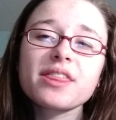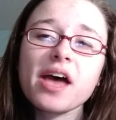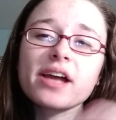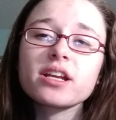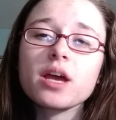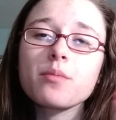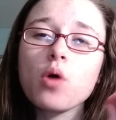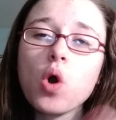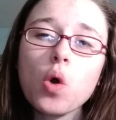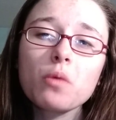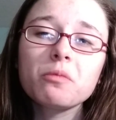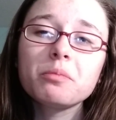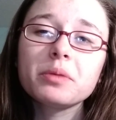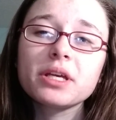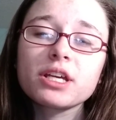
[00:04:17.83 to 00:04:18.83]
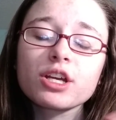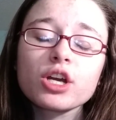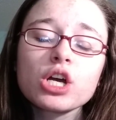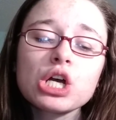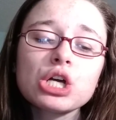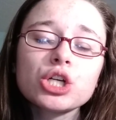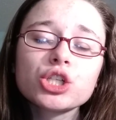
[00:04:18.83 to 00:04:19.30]
that I'm hoping
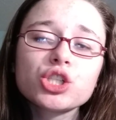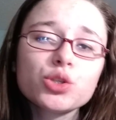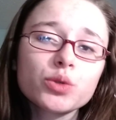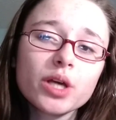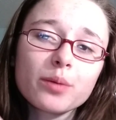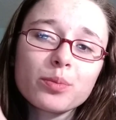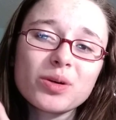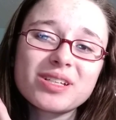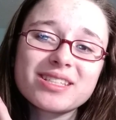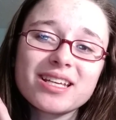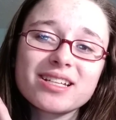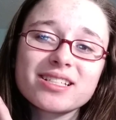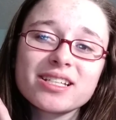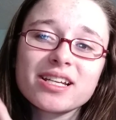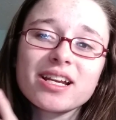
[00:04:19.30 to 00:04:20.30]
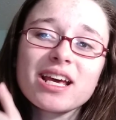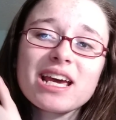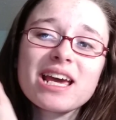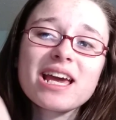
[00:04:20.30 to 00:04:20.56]
to get presented